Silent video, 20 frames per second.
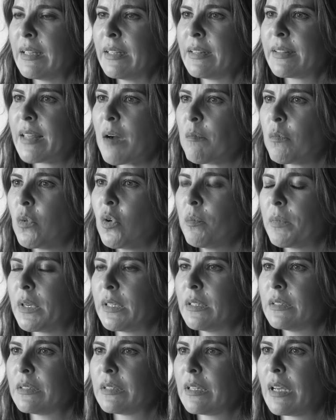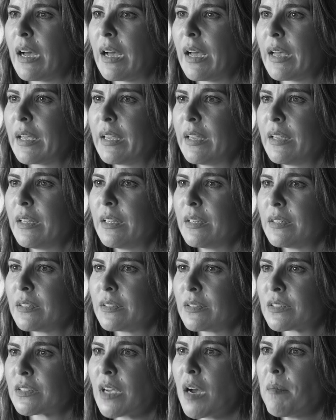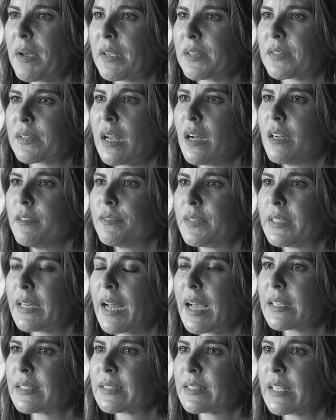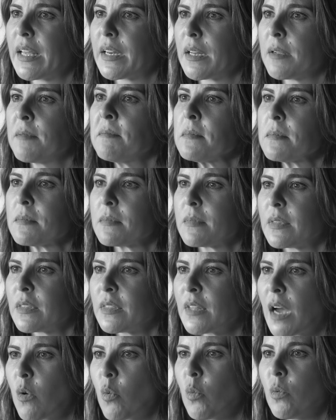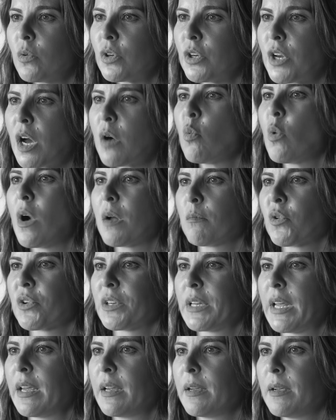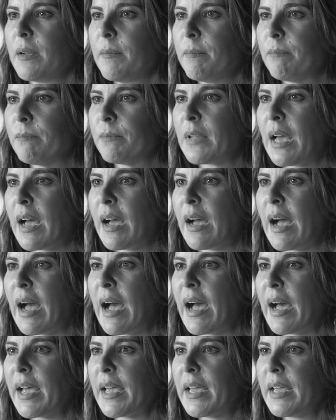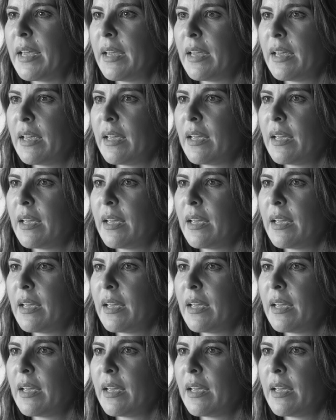In that moment, I saw myself and I said, no, not one more day. I,